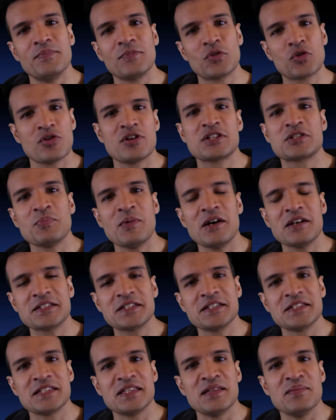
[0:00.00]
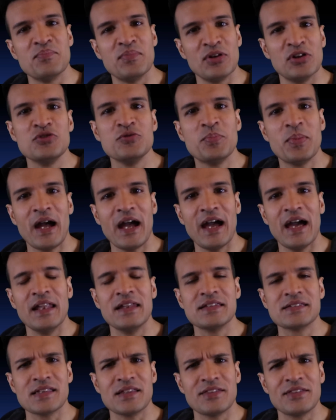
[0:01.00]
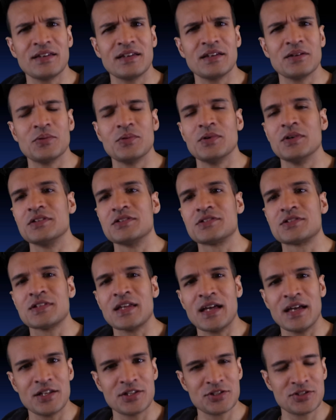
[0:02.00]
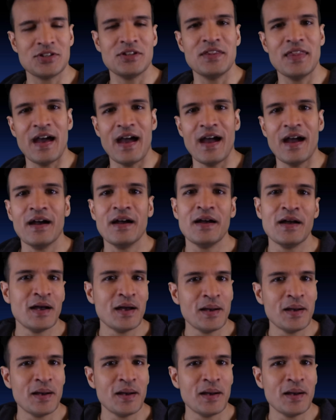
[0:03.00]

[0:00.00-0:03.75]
Chris Masters in the blue pants, I think it was, to that.